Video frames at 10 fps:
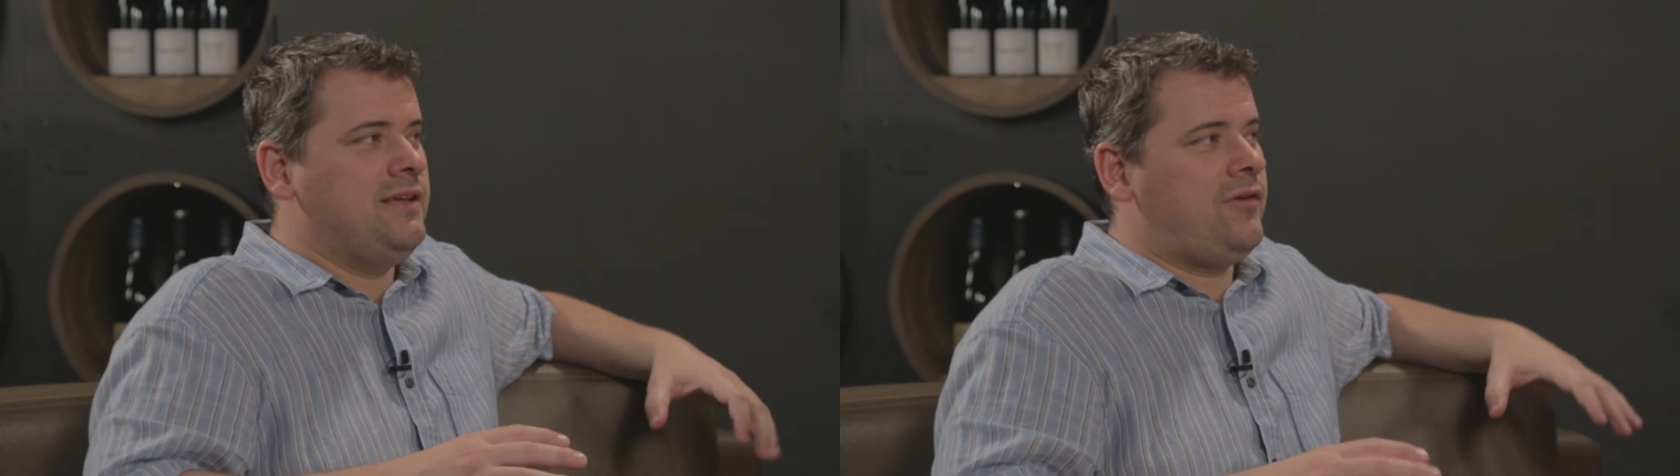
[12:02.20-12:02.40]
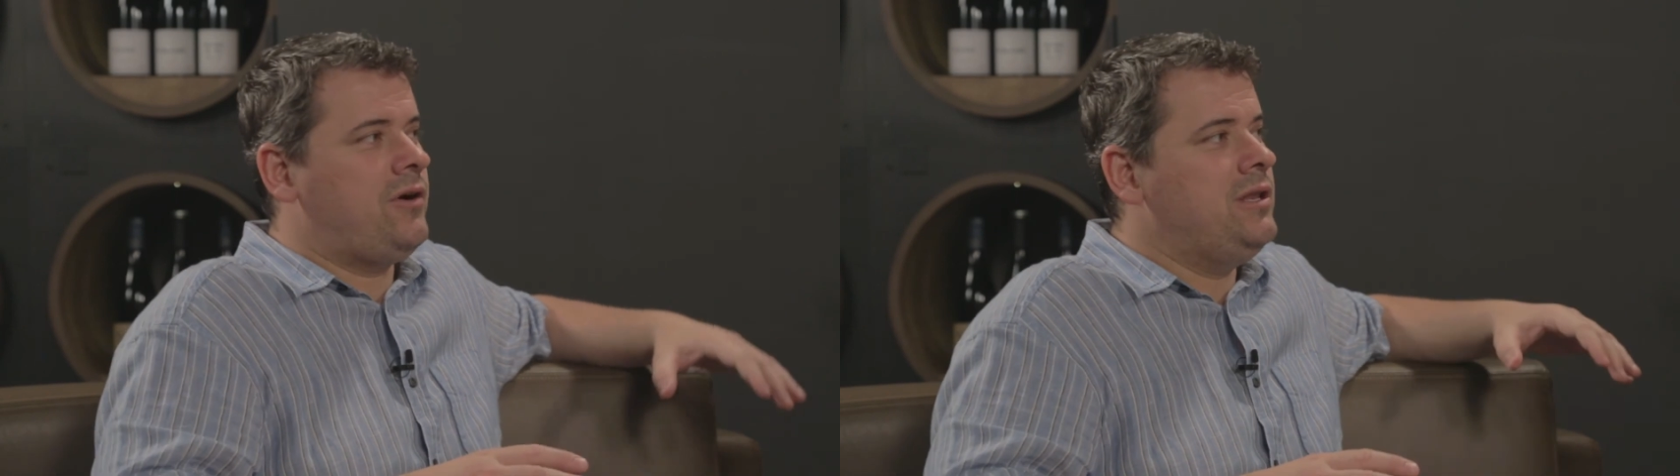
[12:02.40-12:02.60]

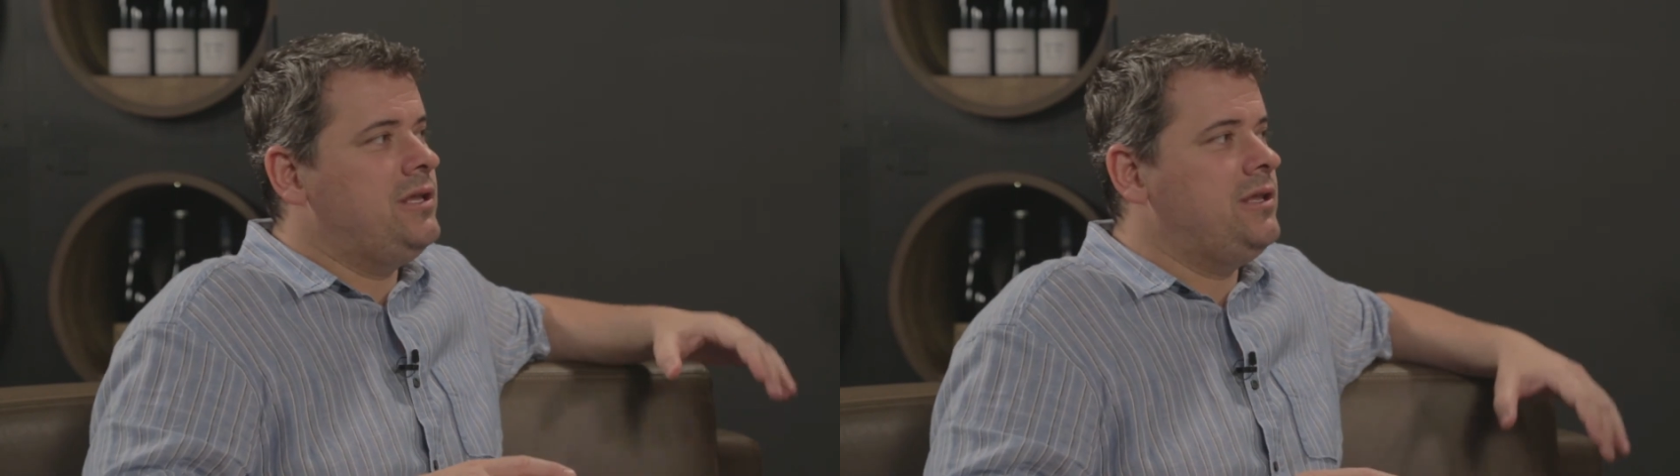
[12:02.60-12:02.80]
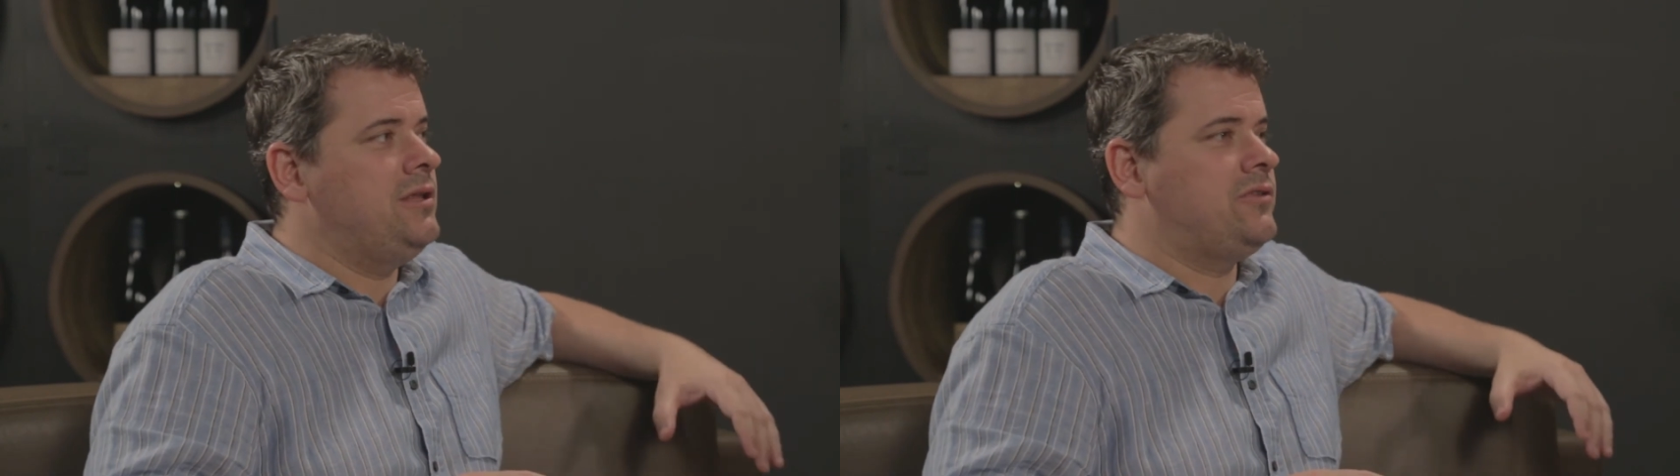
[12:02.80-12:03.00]
never
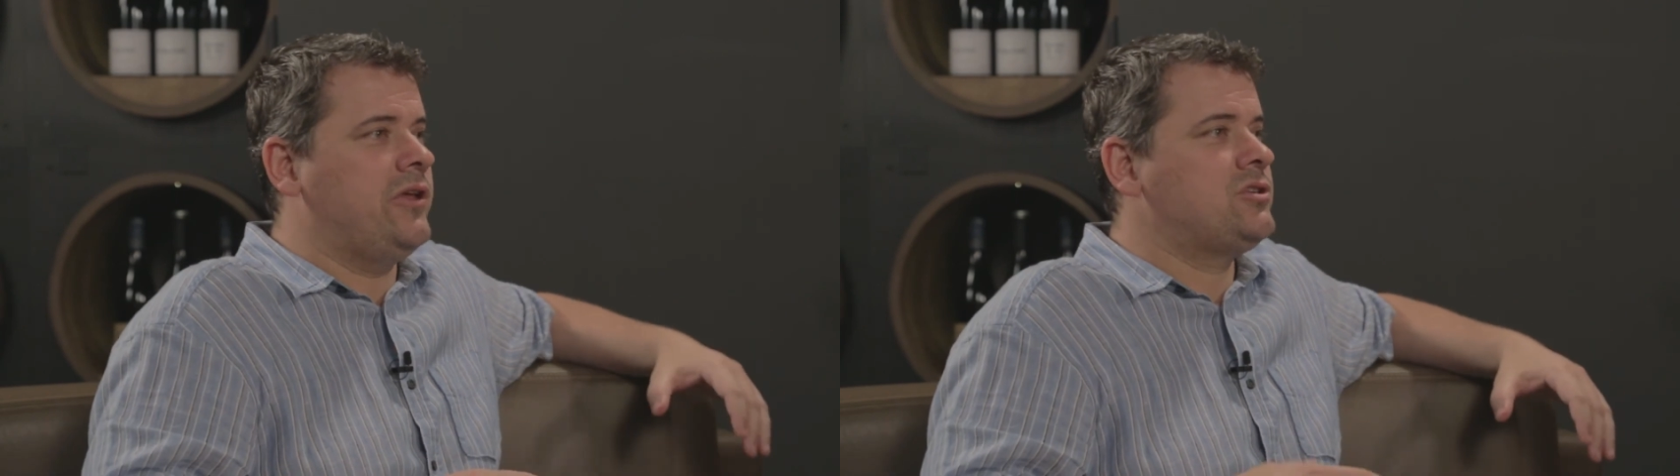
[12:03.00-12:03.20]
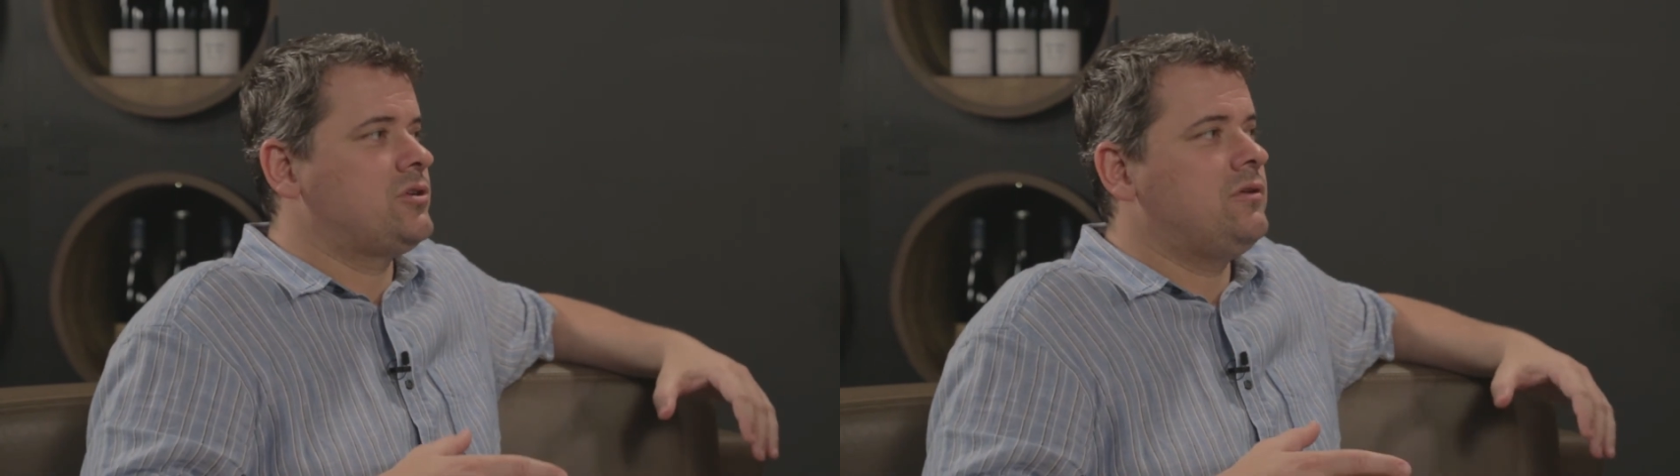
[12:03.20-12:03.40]
any
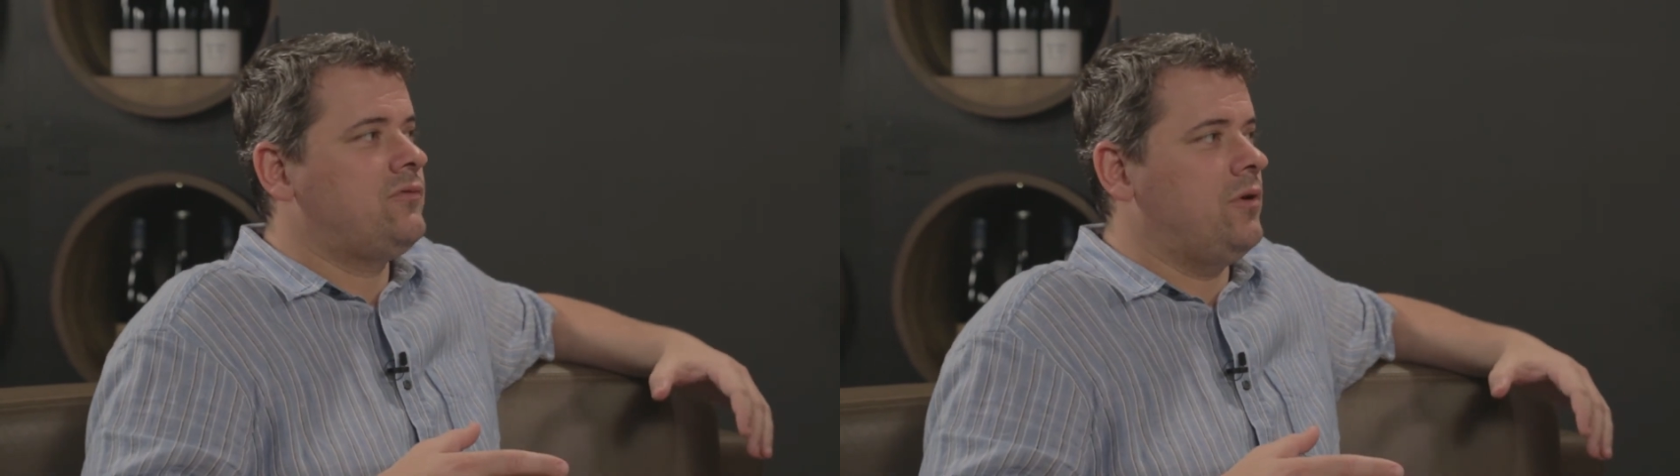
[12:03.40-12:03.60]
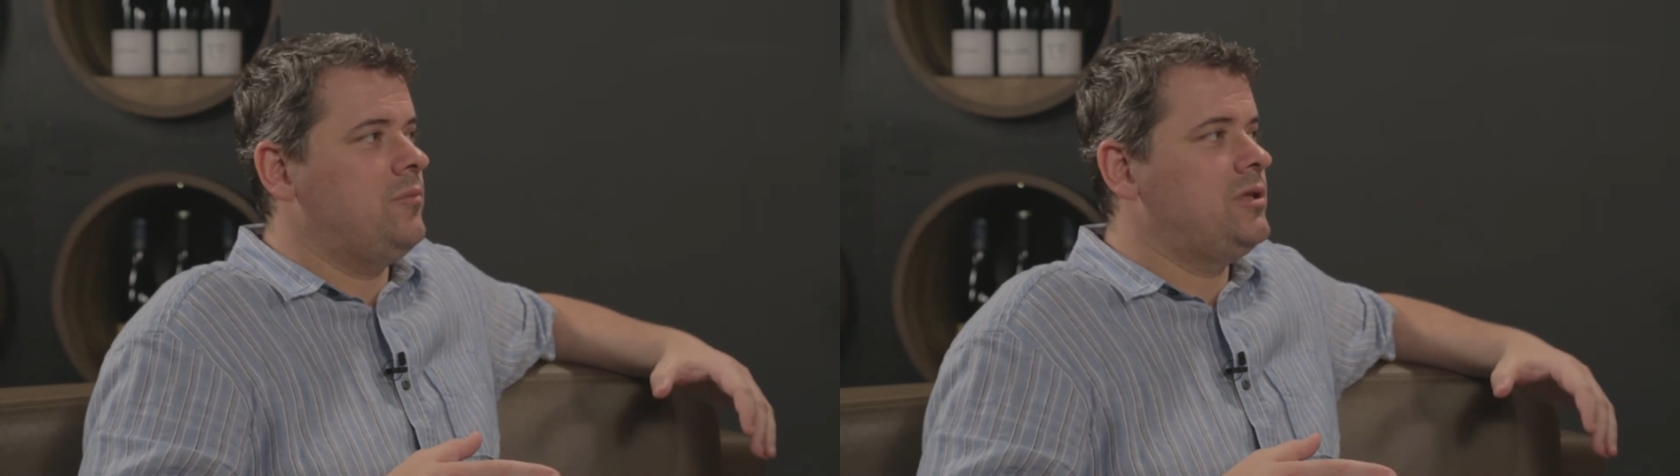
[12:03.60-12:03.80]
intention
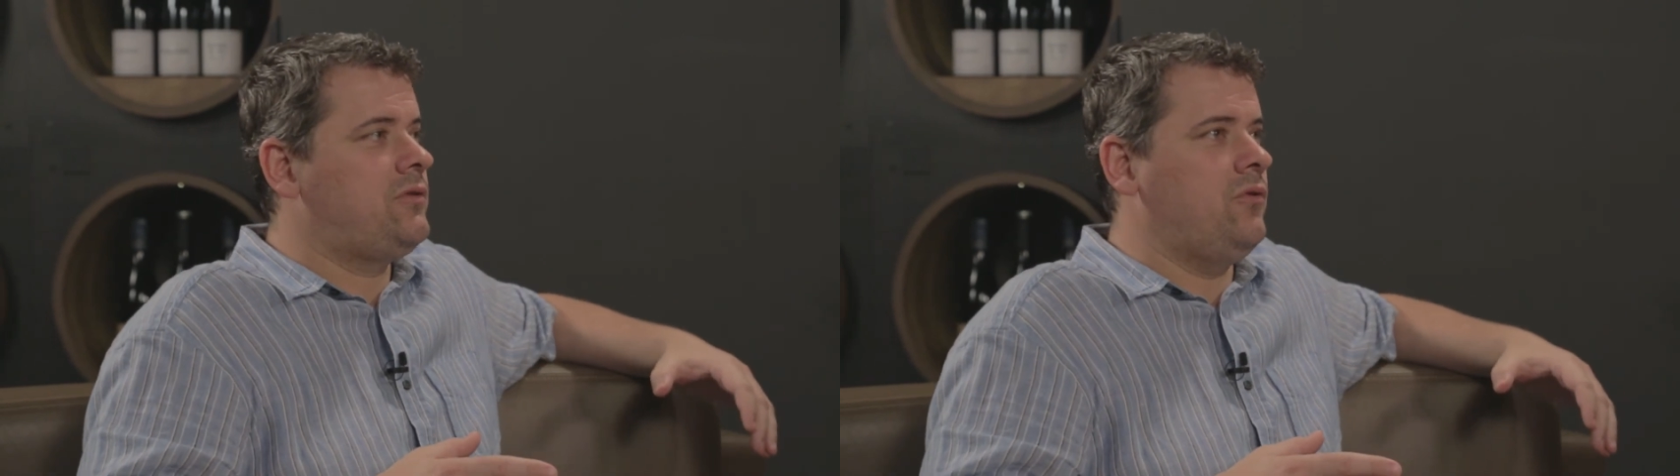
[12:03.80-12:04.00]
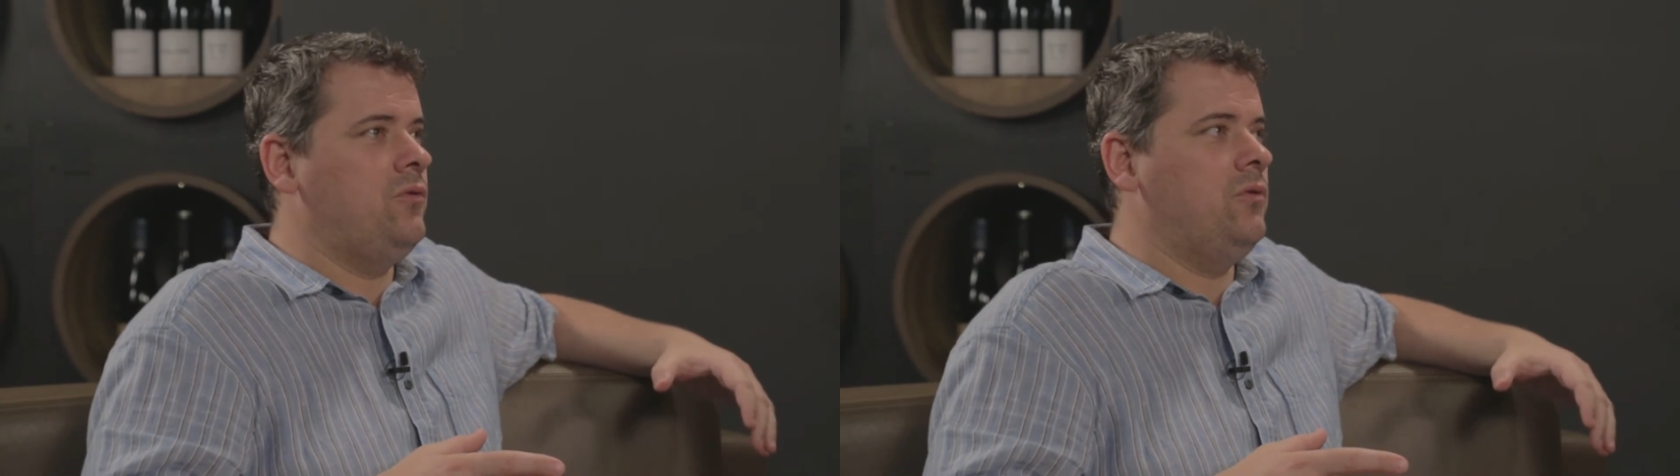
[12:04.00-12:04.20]
for me
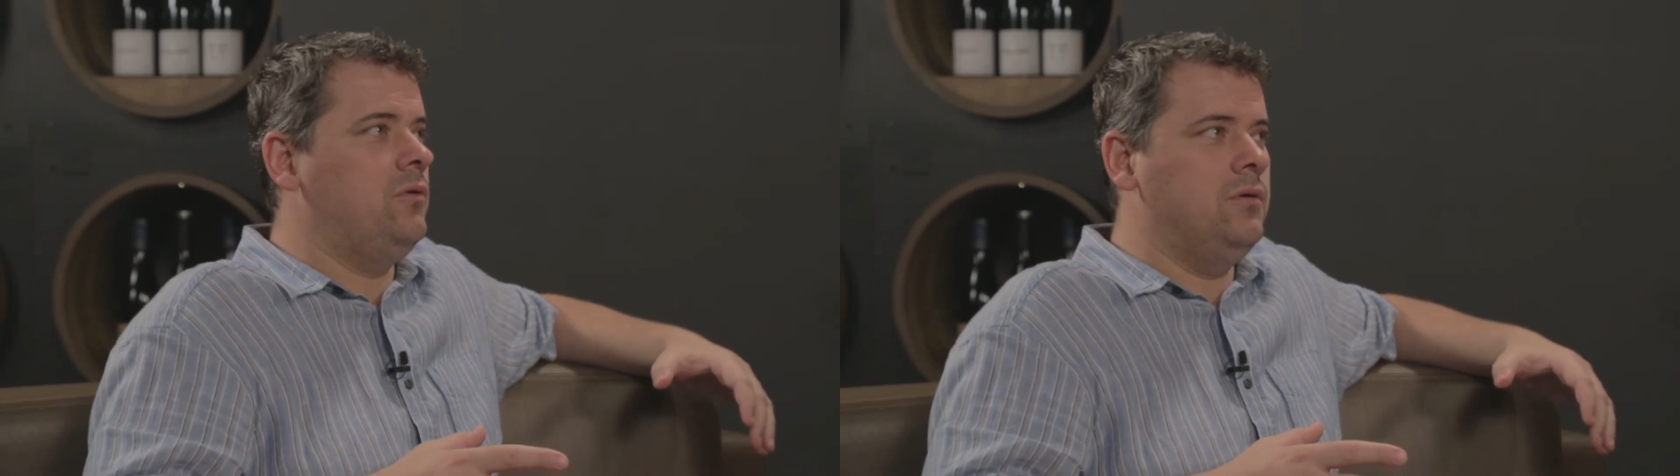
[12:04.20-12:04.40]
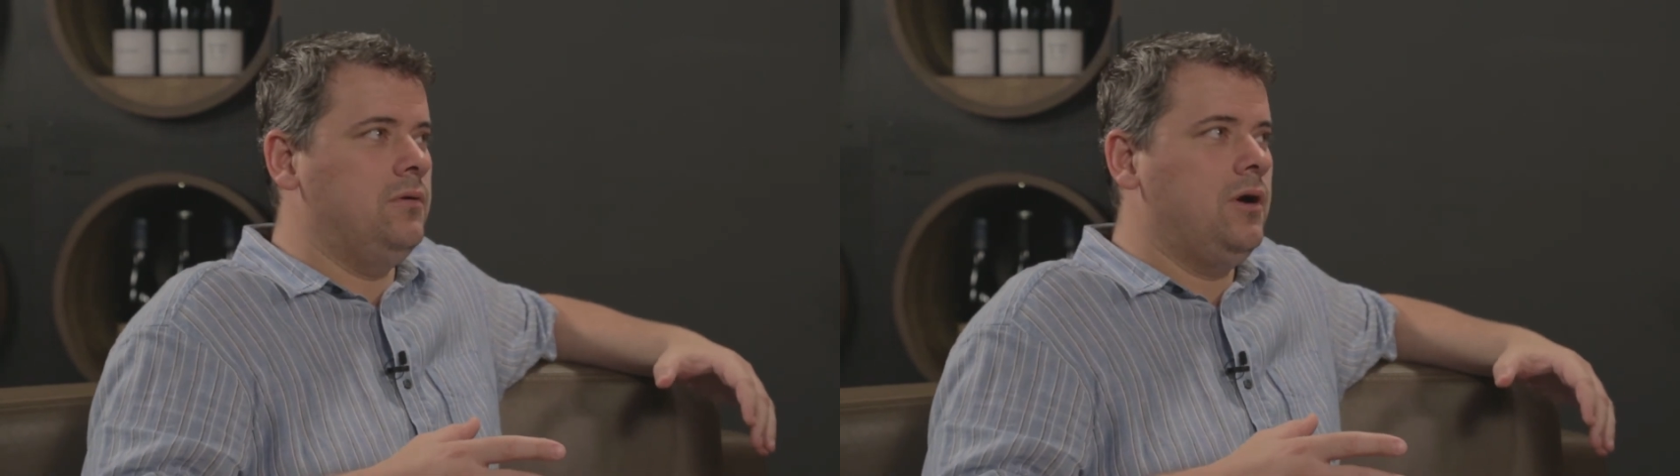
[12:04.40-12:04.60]

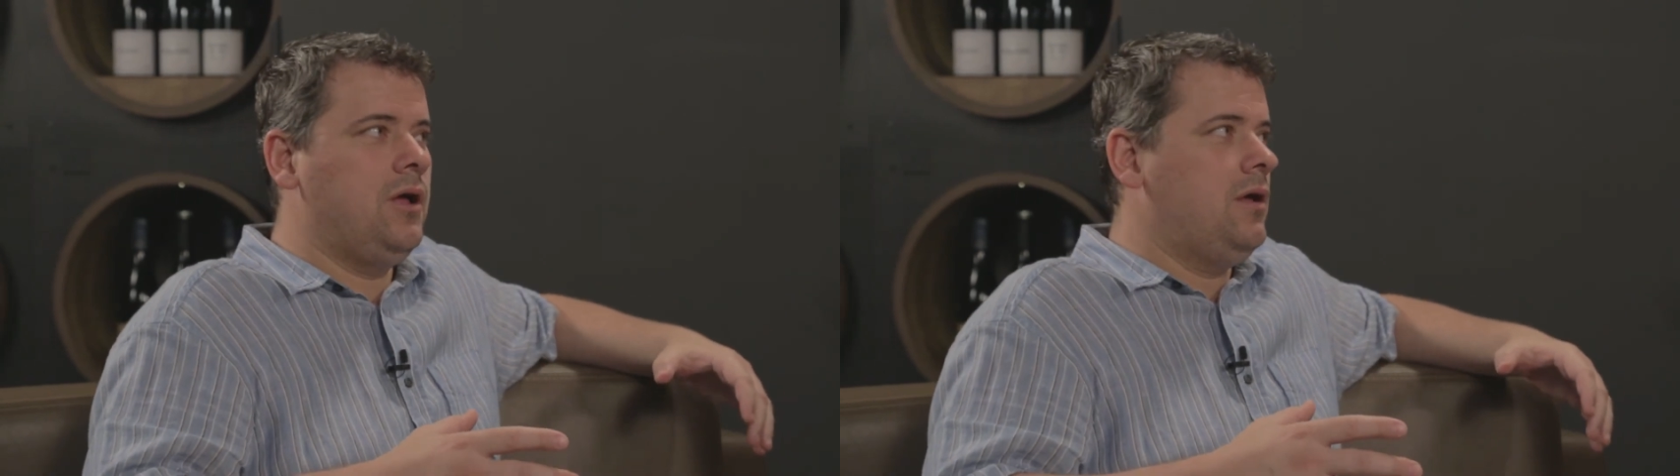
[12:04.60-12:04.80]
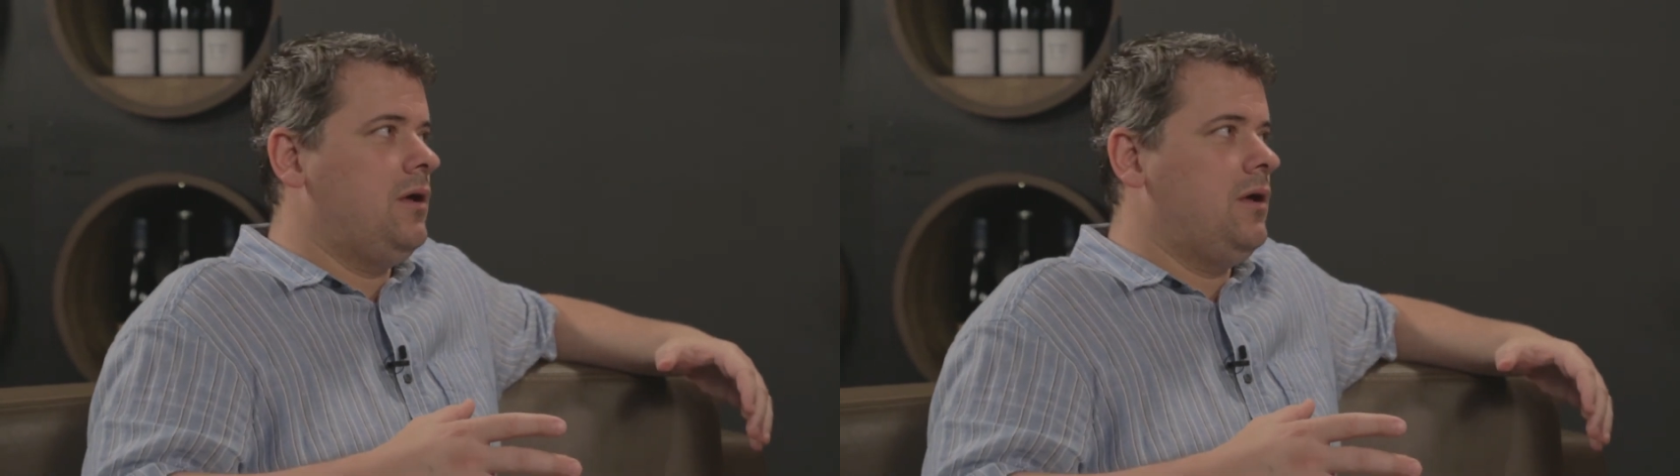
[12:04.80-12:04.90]
to